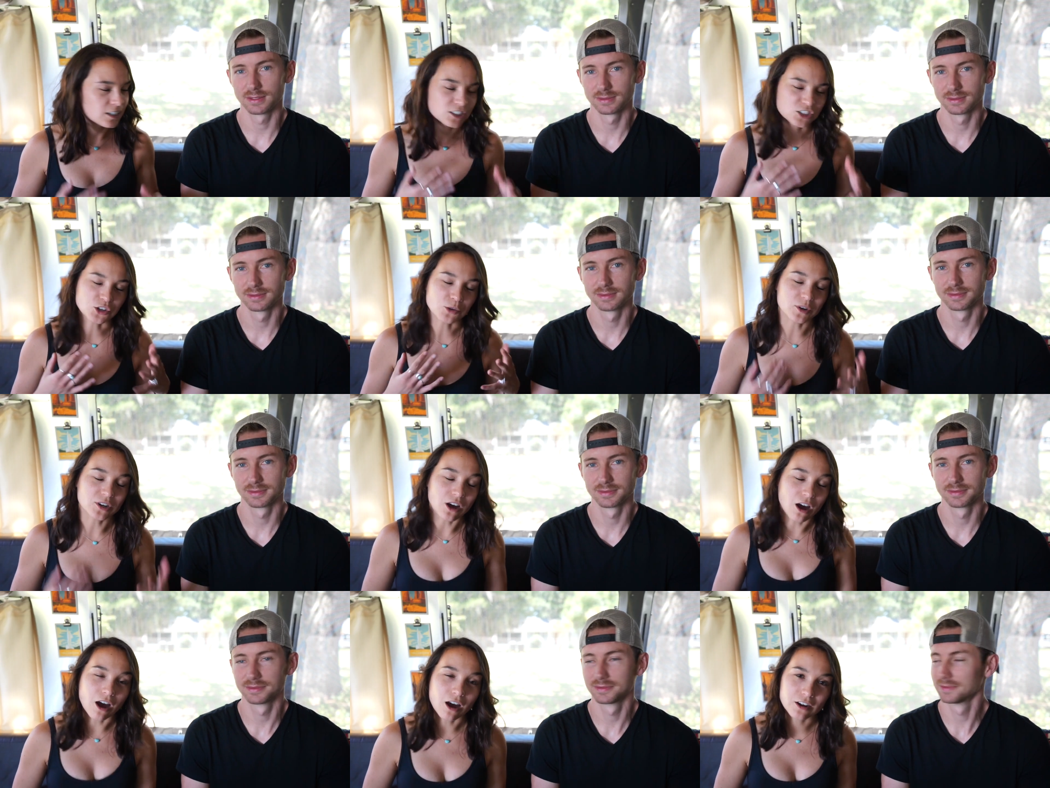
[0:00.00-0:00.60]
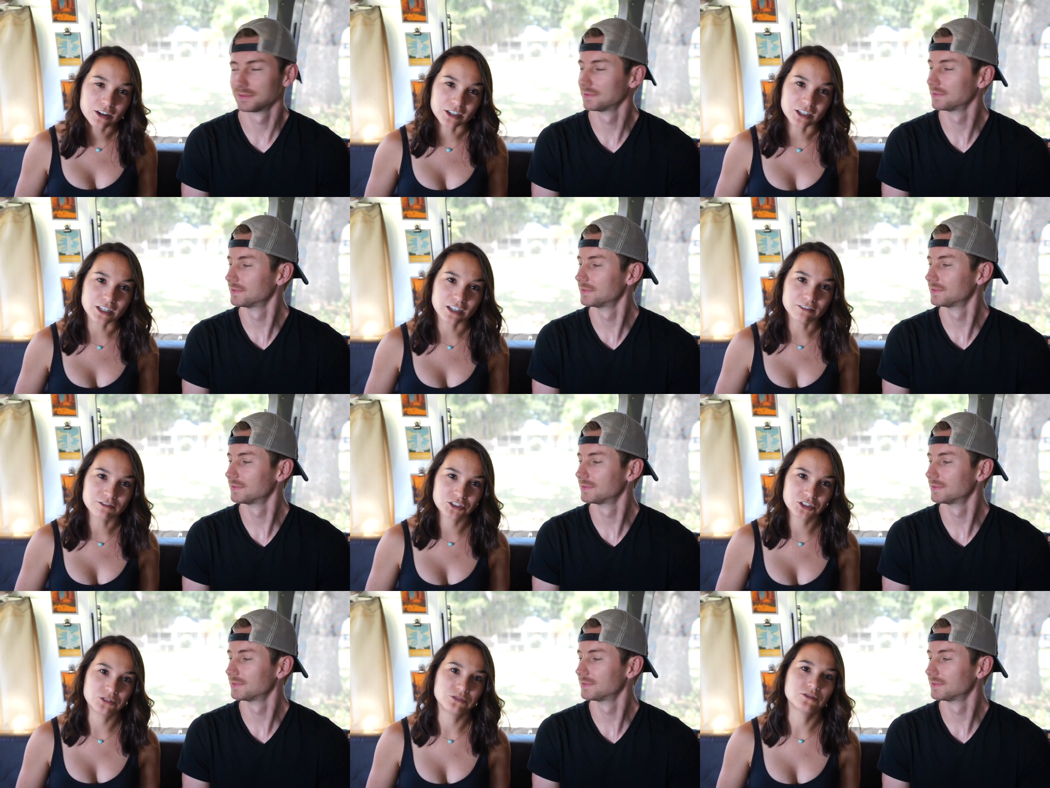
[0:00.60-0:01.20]
Speaker 1: So in honor
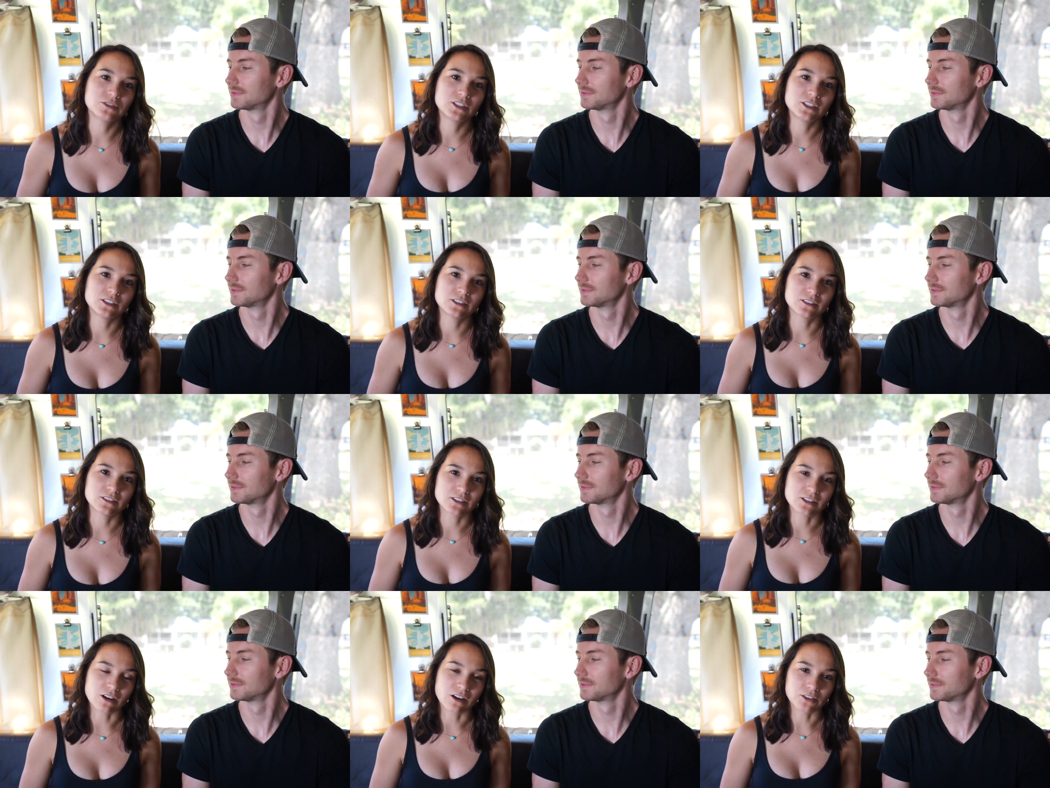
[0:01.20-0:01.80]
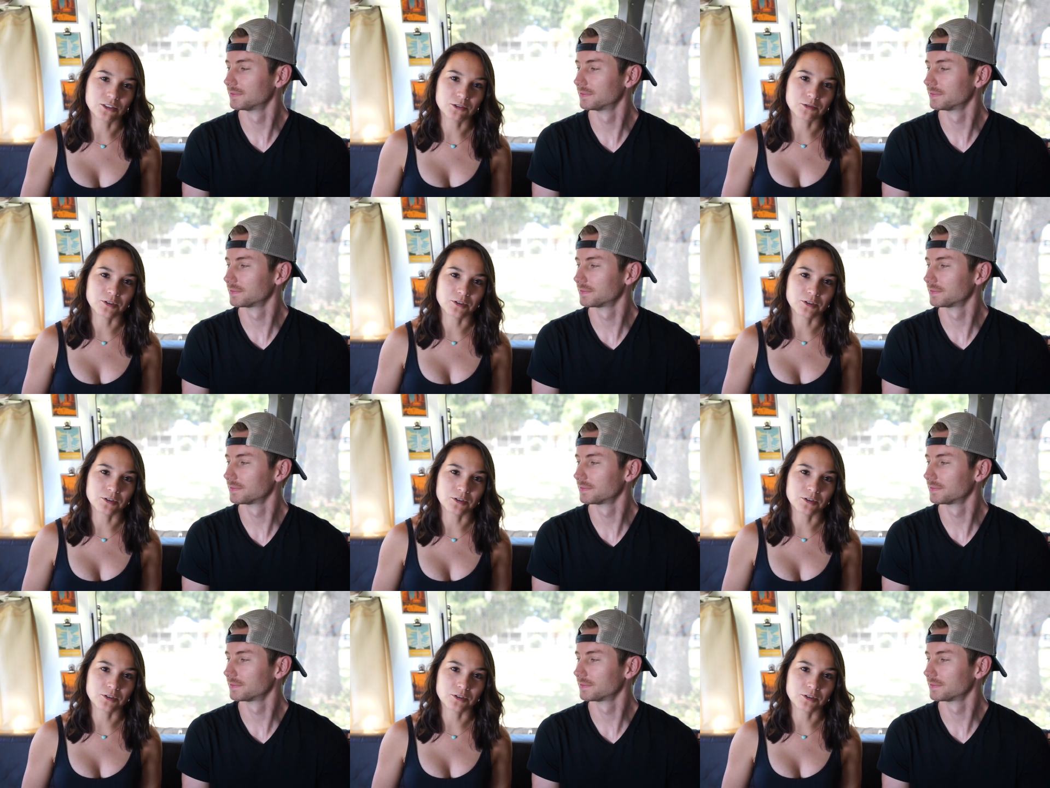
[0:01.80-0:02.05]
of two years on the